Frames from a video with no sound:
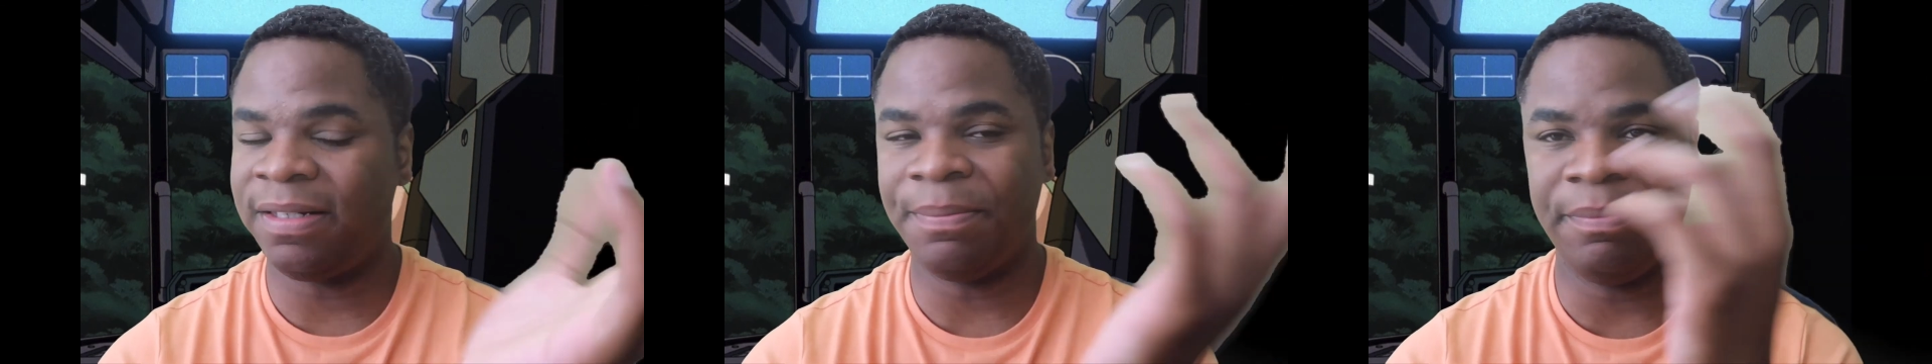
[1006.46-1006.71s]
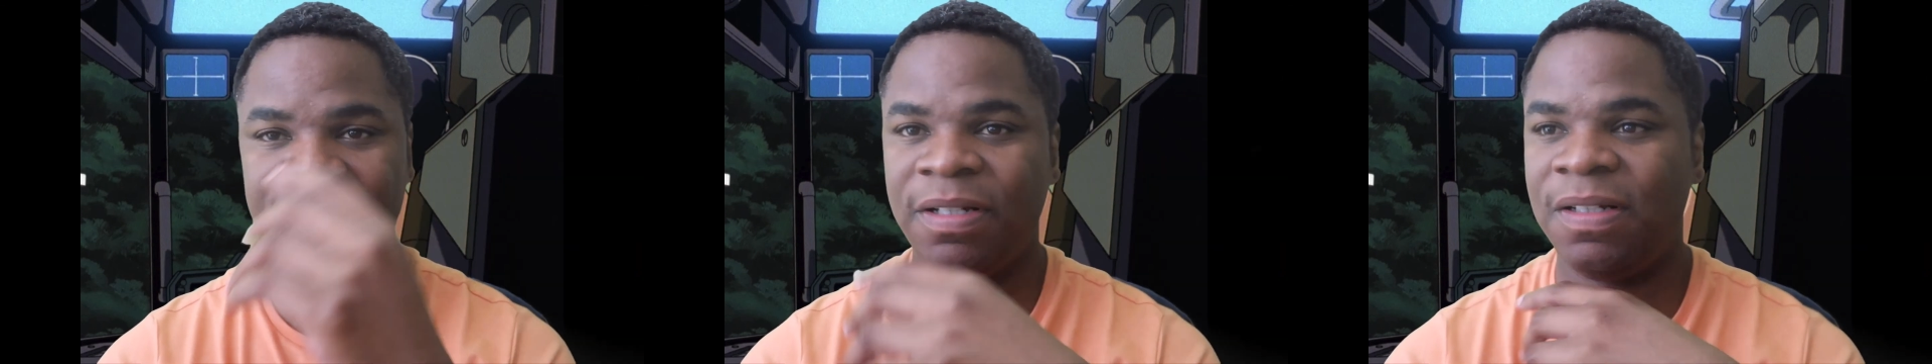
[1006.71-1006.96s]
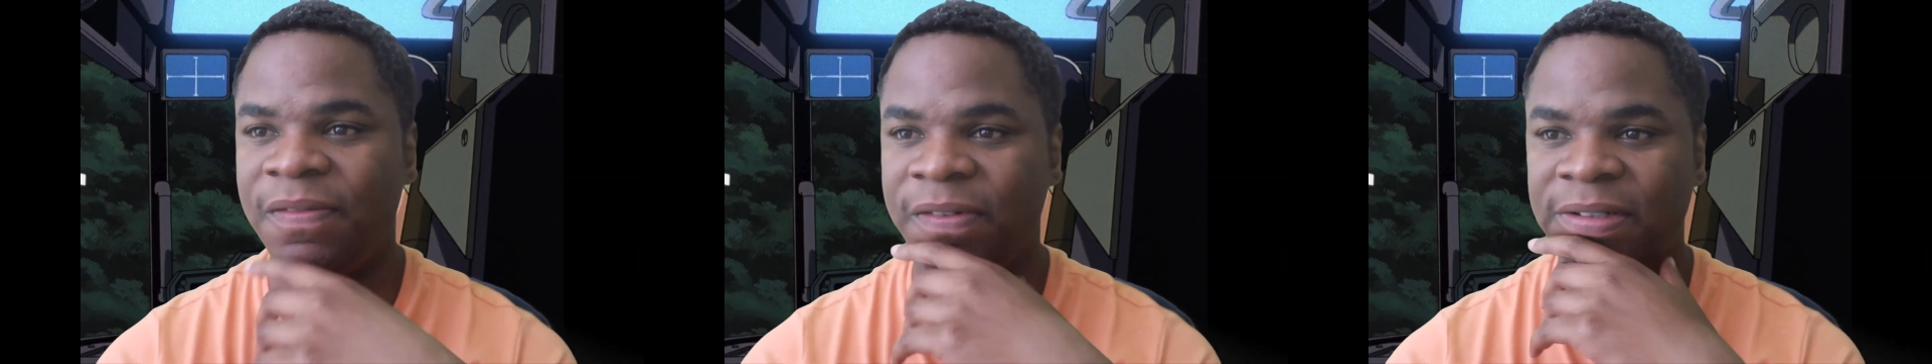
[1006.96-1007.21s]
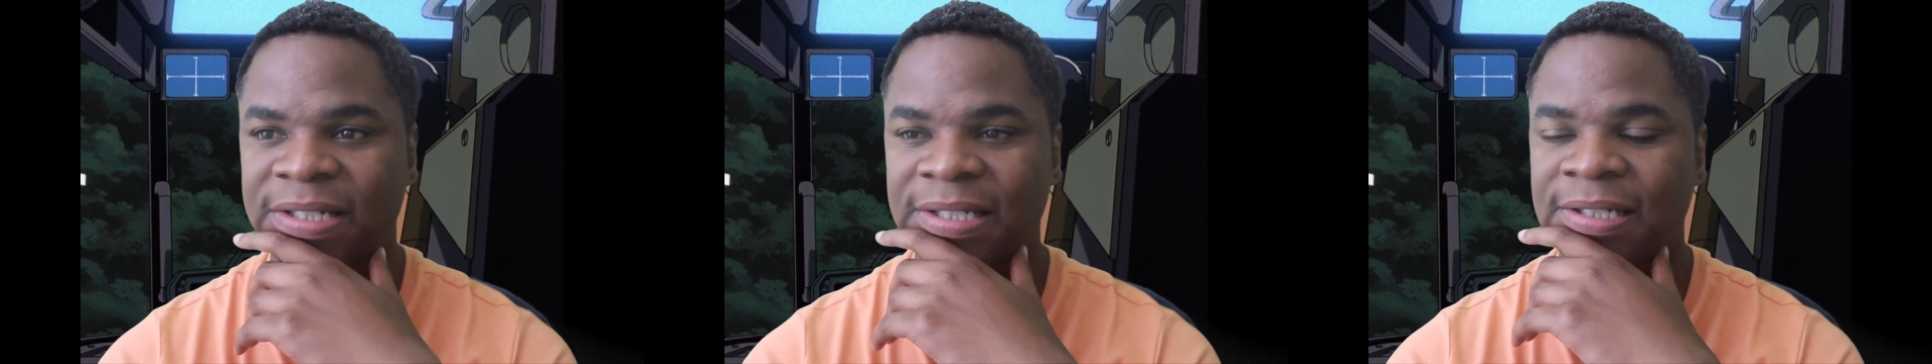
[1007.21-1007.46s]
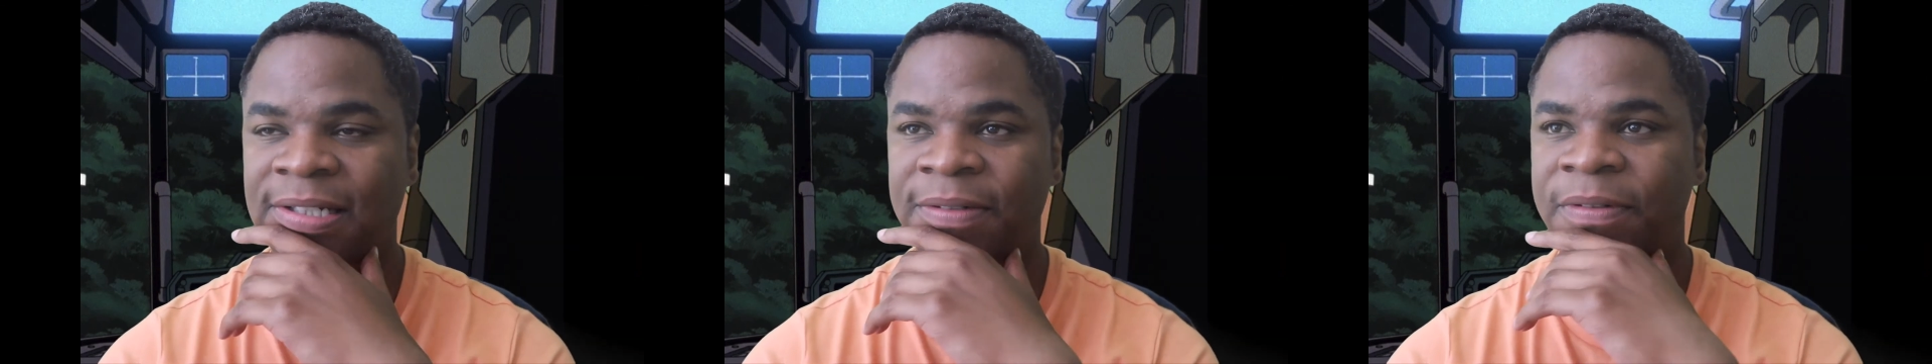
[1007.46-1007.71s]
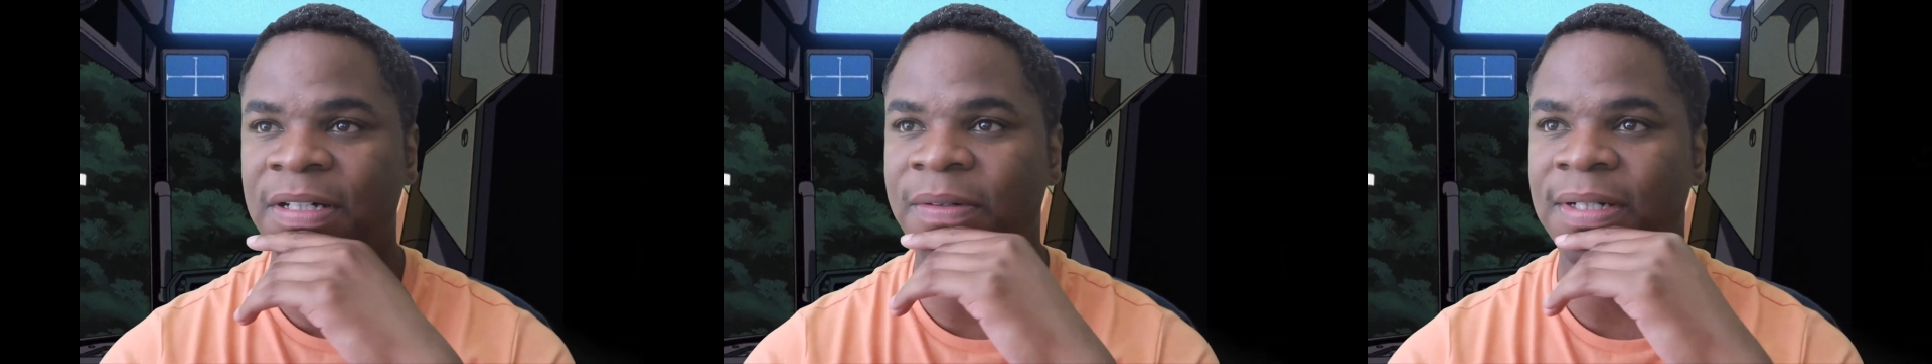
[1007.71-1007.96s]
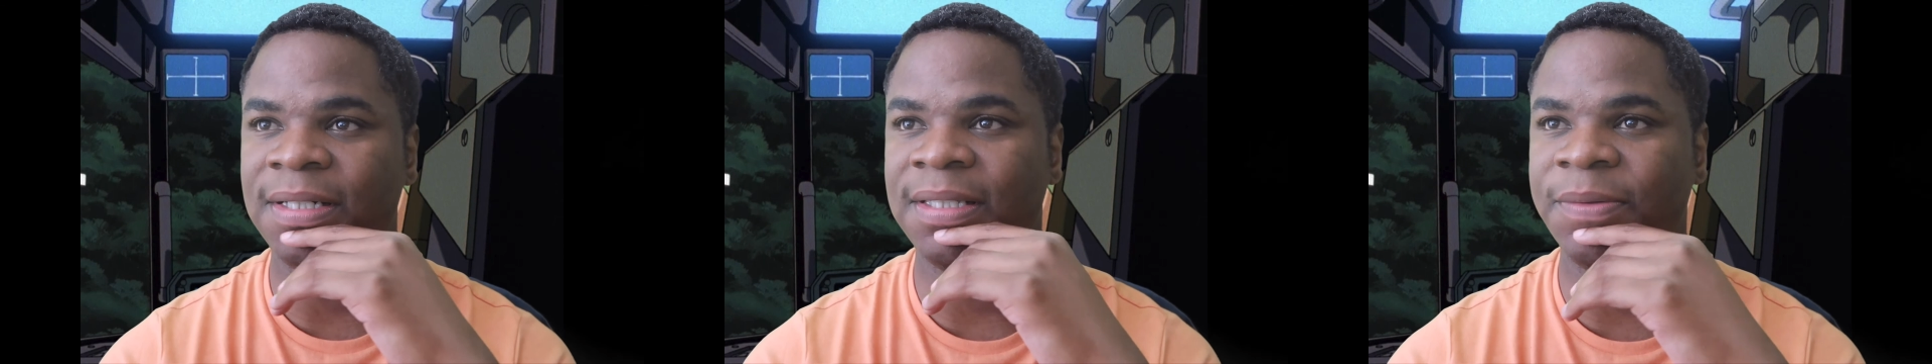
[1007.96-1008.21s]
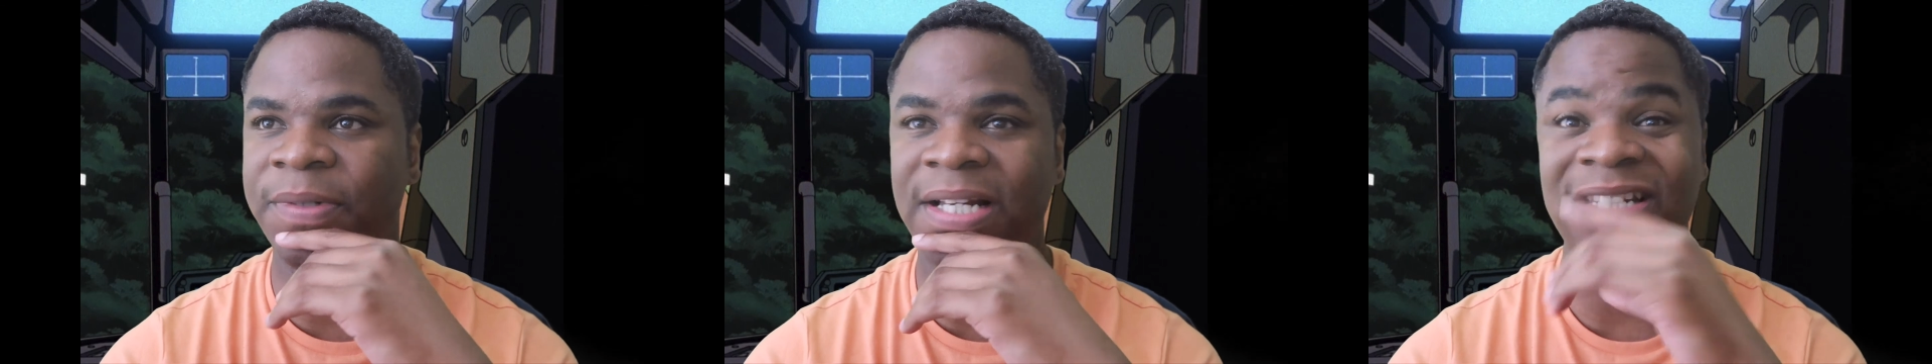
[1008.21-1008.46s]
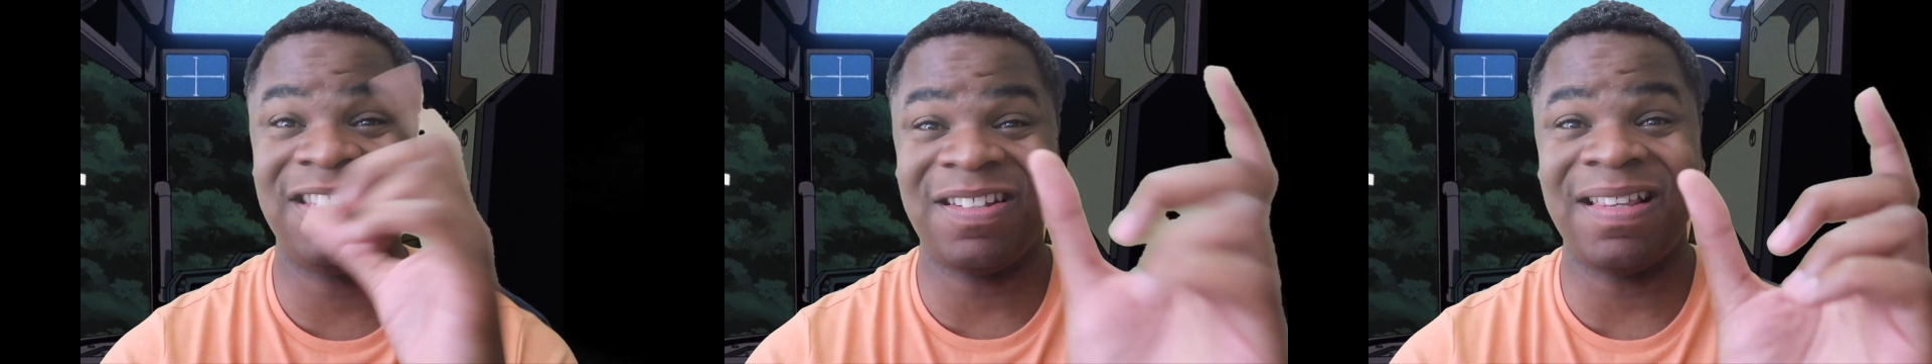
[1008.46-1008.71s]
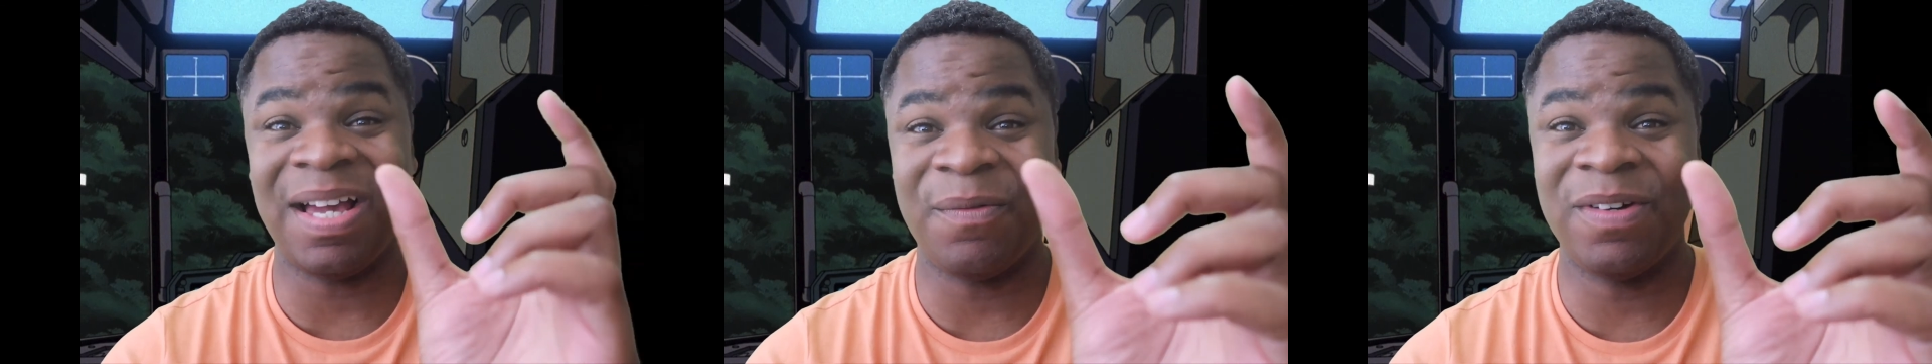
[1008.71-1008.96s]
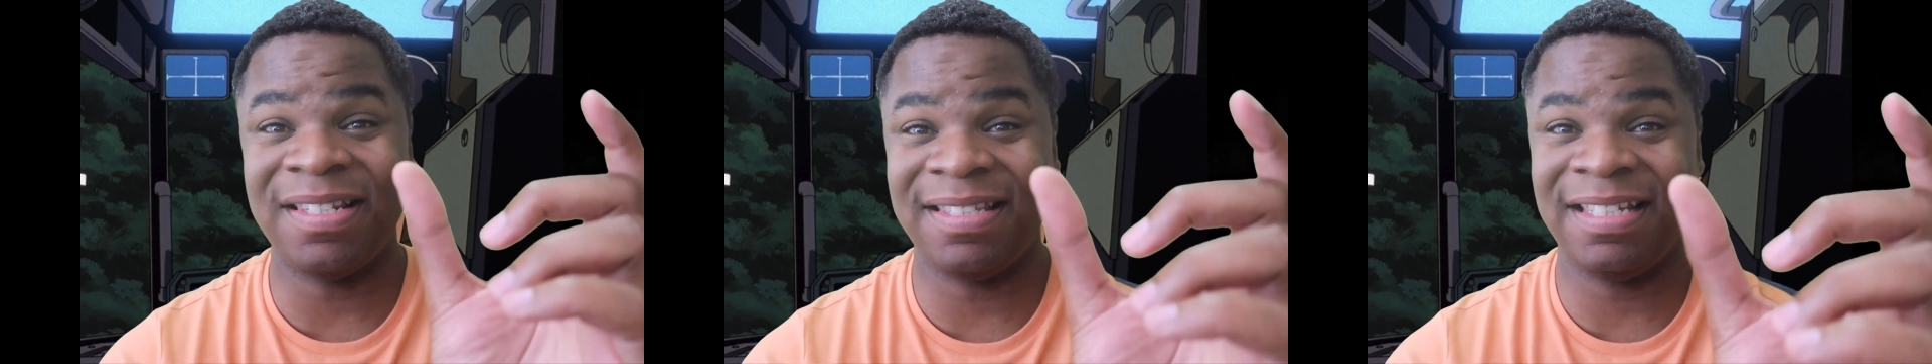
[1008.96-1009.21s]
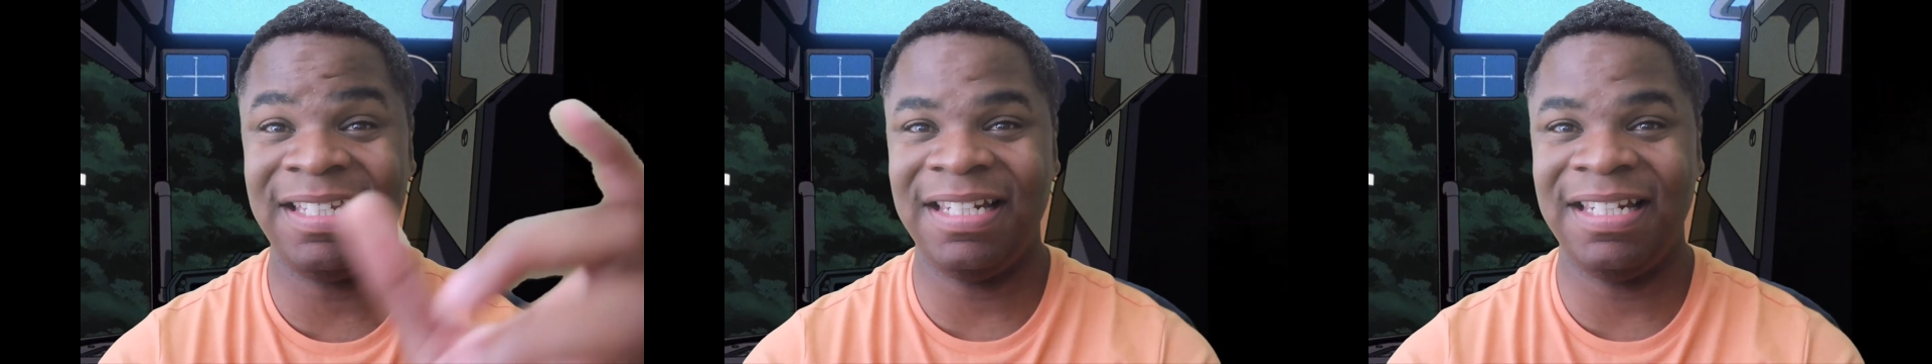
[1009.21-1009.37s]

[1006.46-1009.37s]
the middle of a season when I saw that one scene,